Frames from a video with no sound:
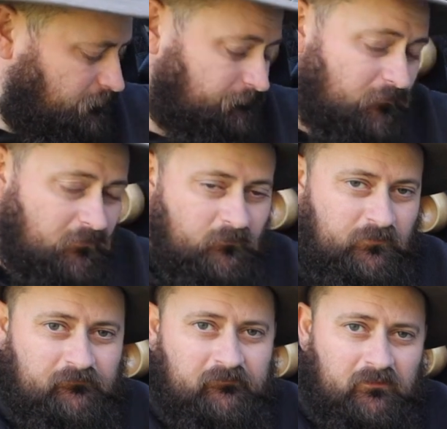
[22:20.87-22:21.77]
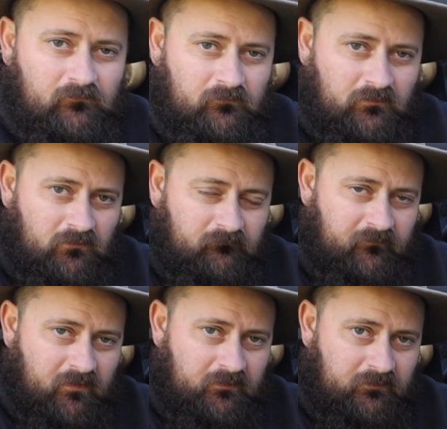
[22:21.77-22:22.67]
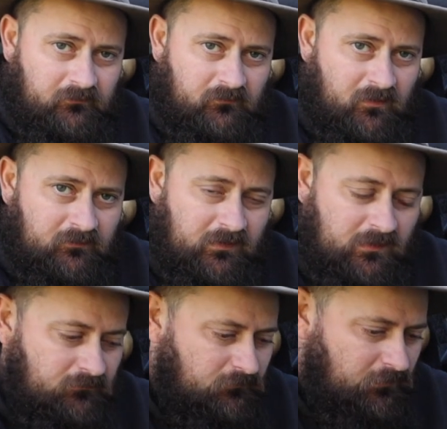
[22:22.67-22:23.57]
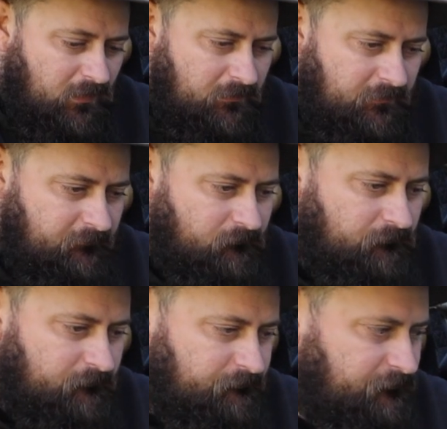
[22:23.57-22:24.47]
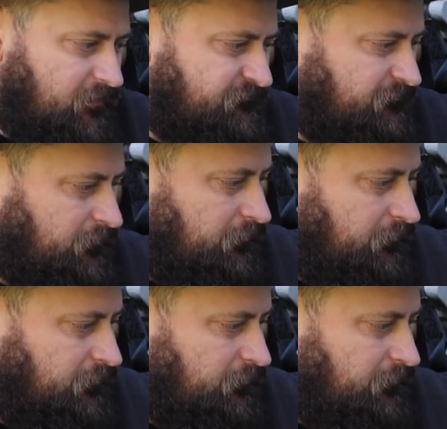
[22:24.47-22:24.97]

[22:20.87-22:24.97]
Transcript: Actually, I got the butane cooker down in underneath all this stuff.